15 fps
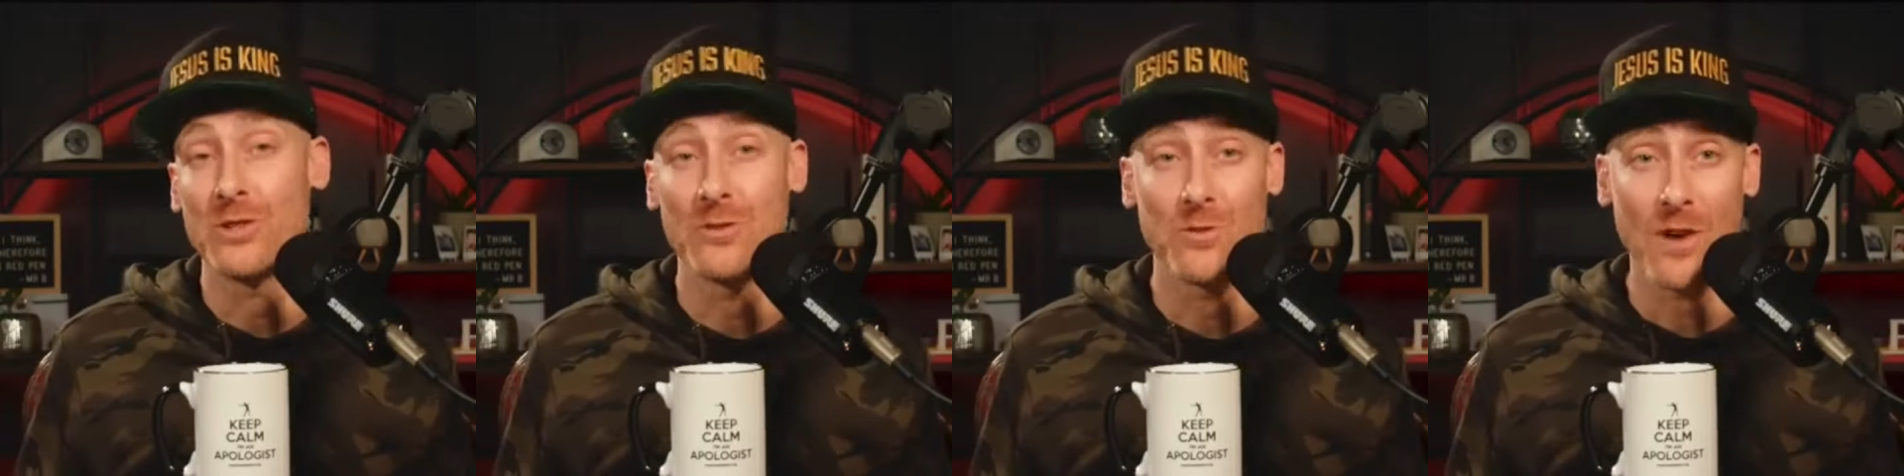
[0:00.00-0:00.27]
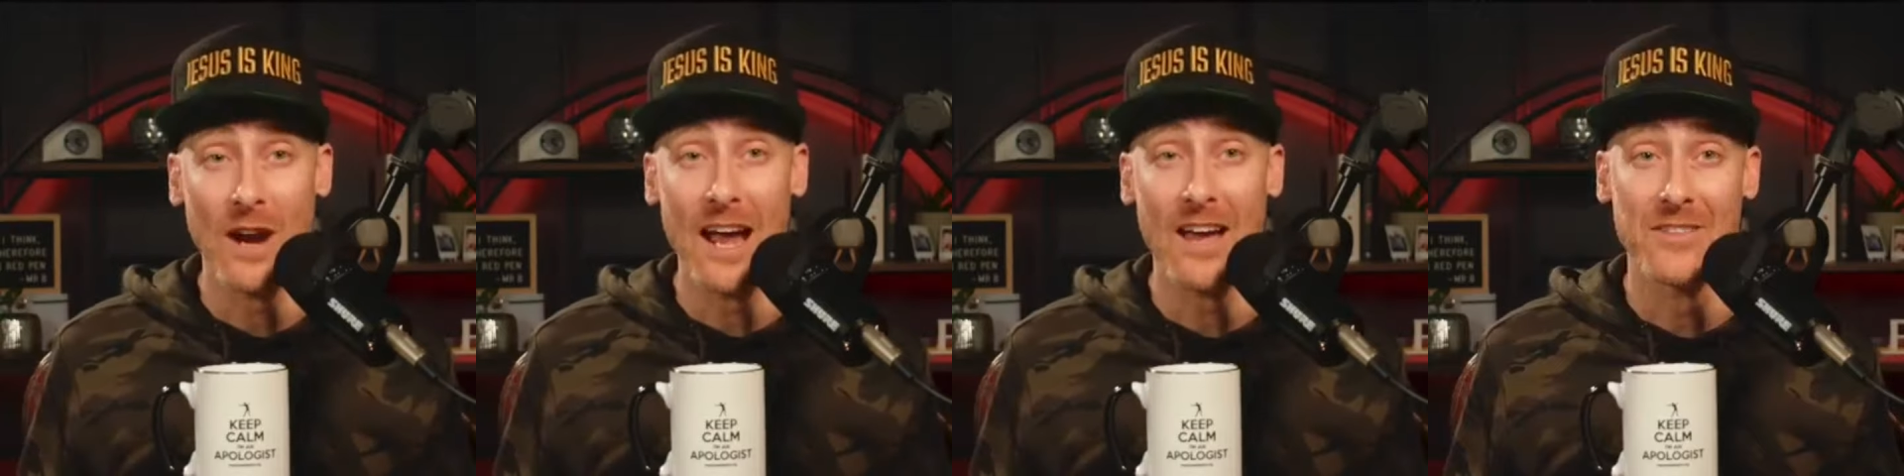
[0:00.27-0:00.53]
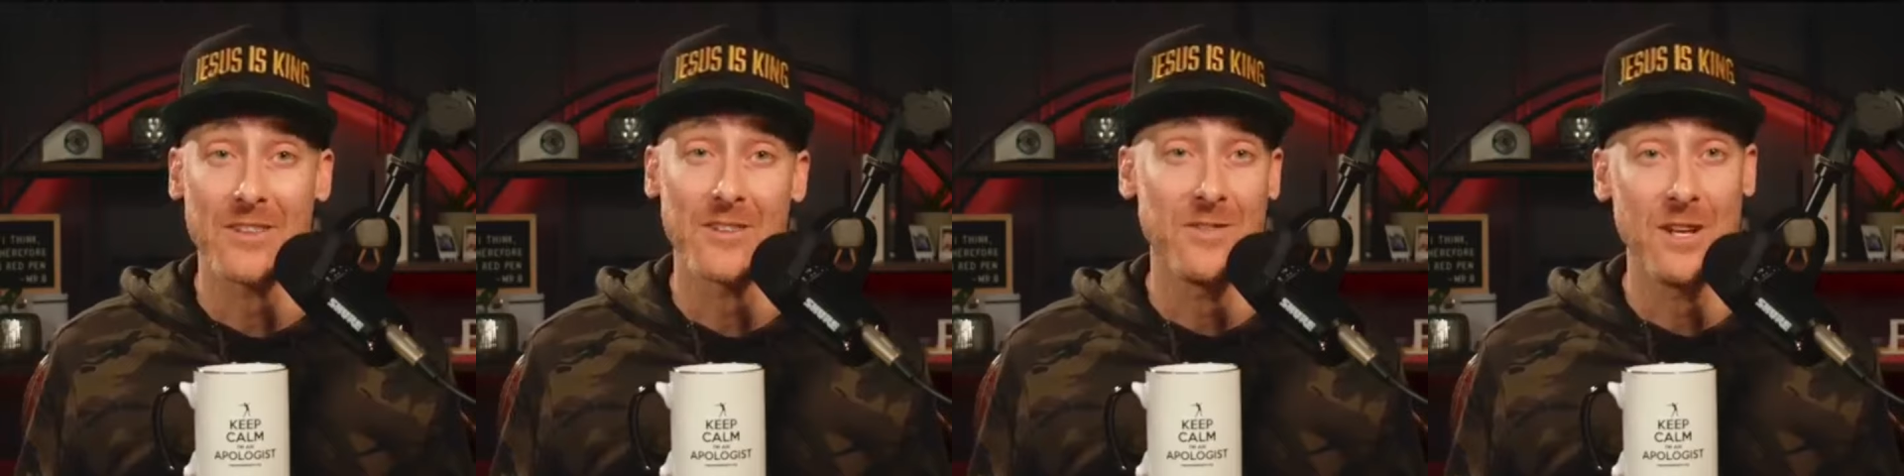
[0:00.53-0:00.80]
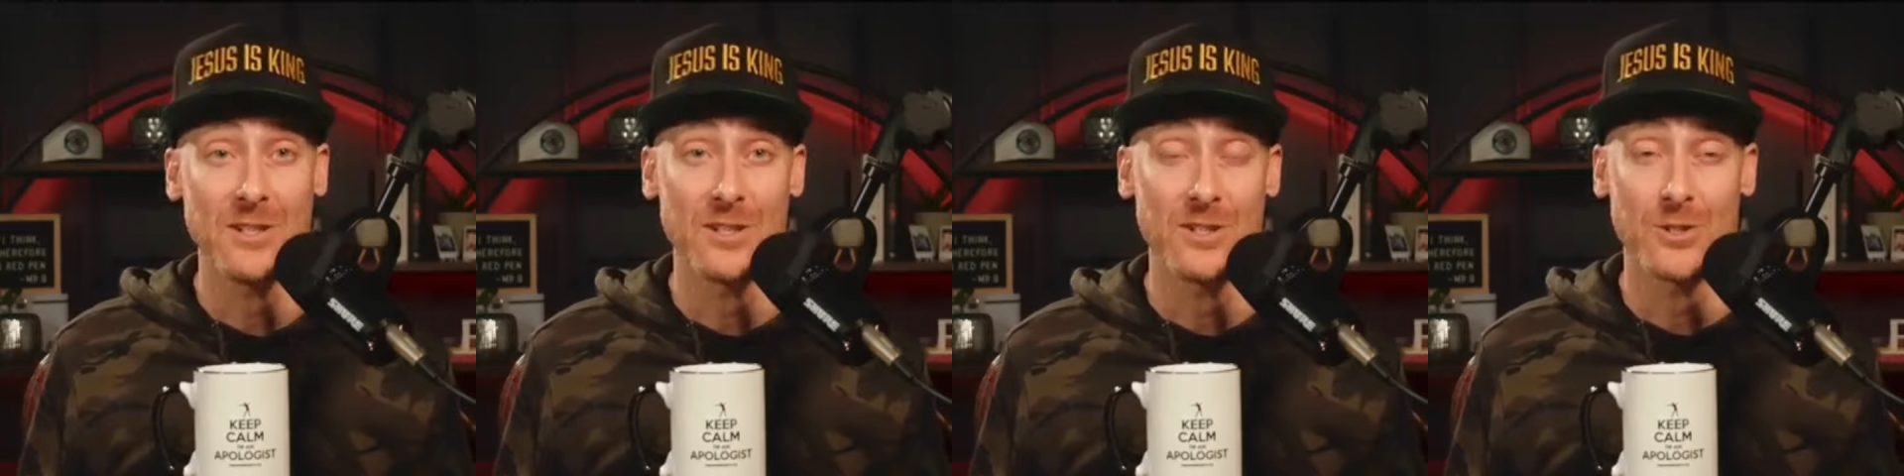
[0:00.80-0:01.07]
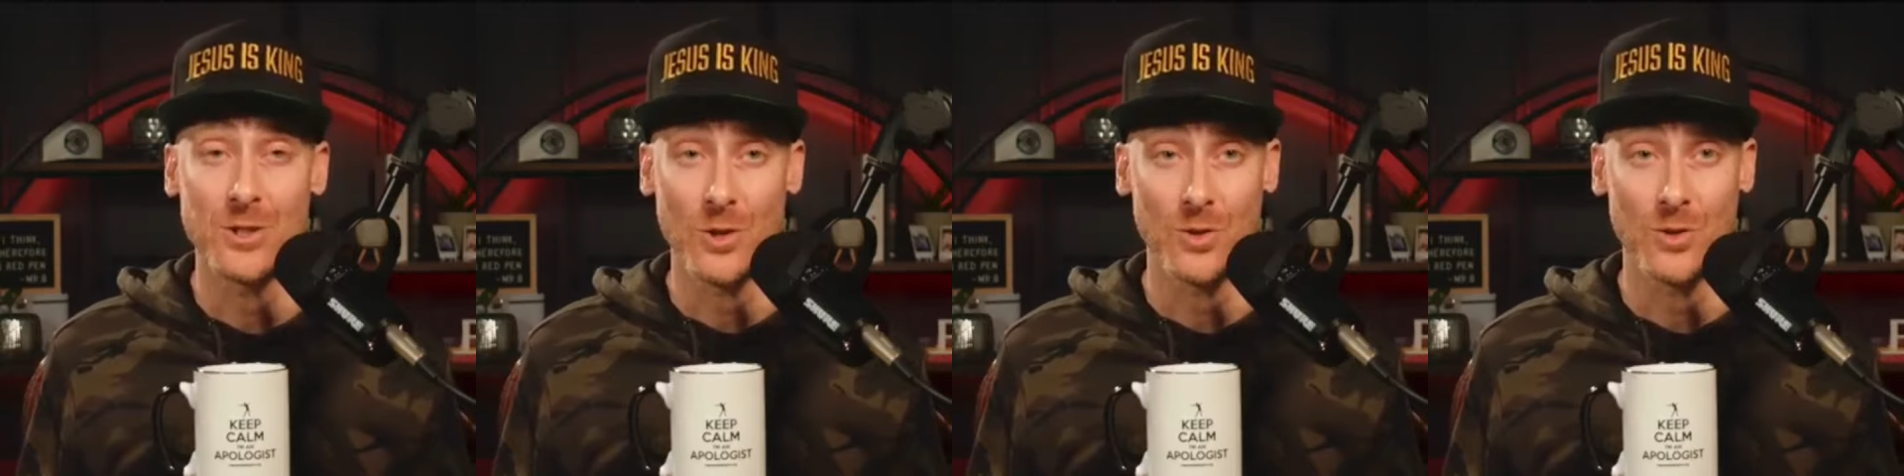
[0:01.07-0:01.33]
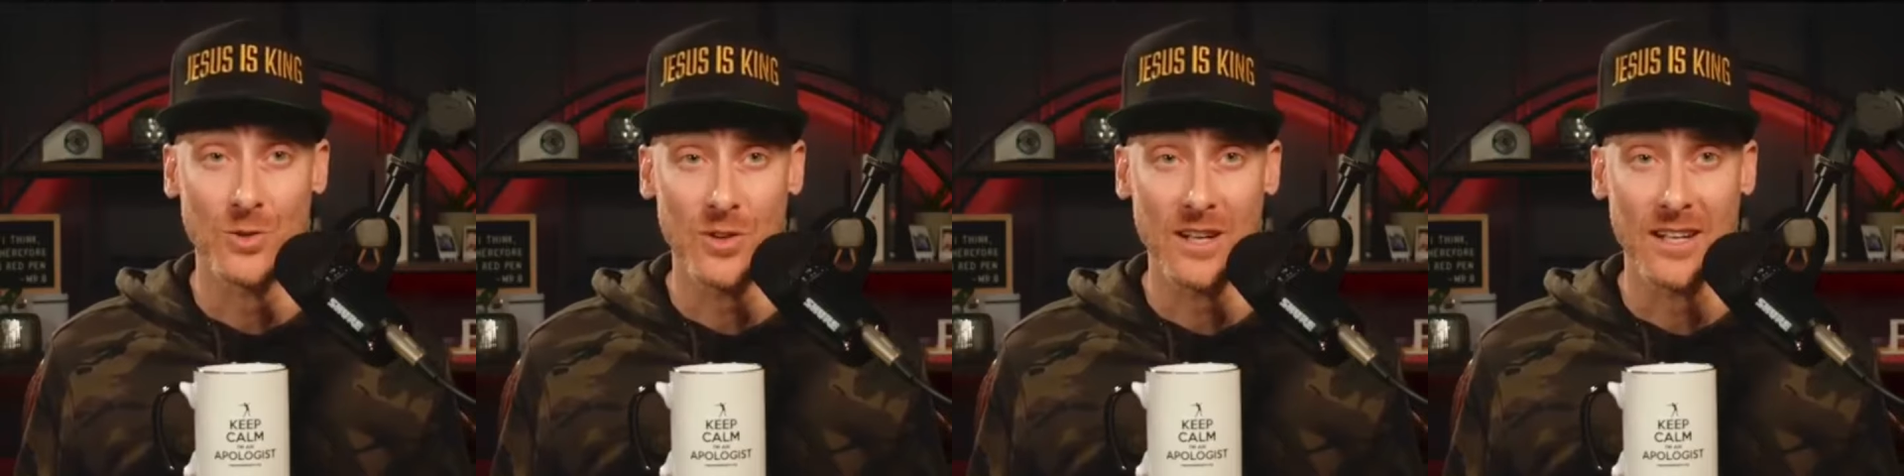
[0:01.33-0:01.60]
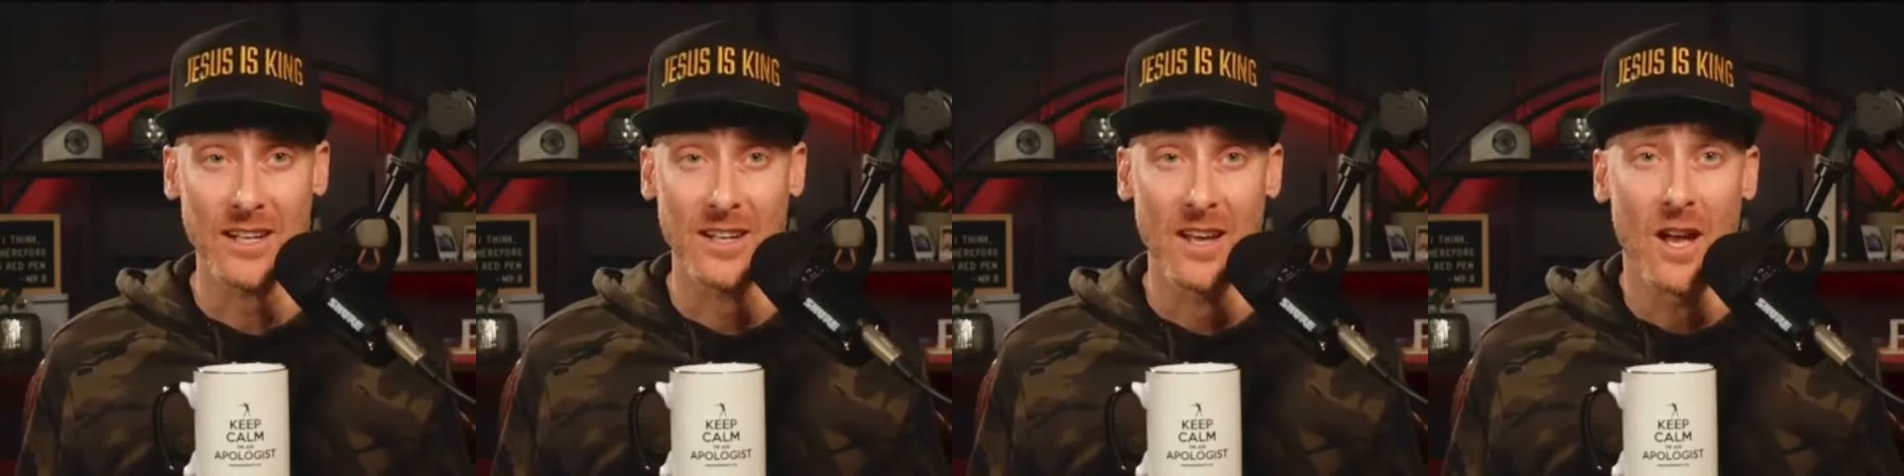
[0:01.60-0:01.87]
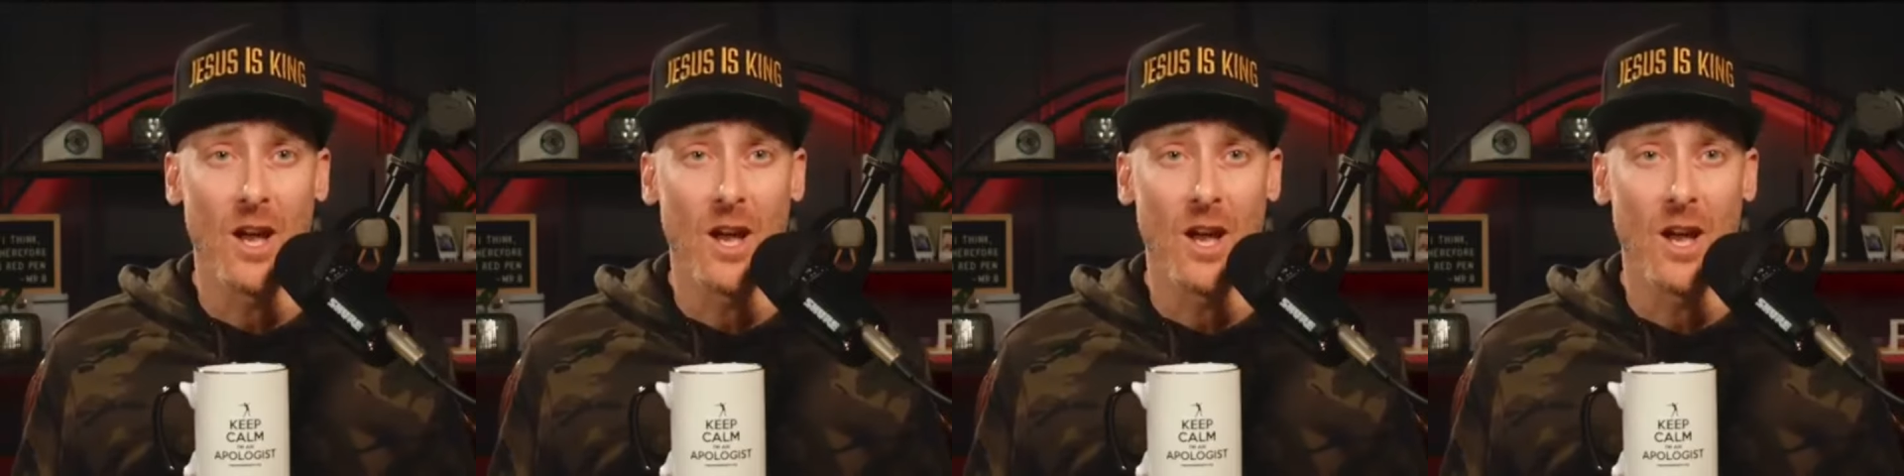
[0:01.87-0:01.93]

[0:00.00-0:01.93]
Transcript: of wrath, Ephesians 2:3.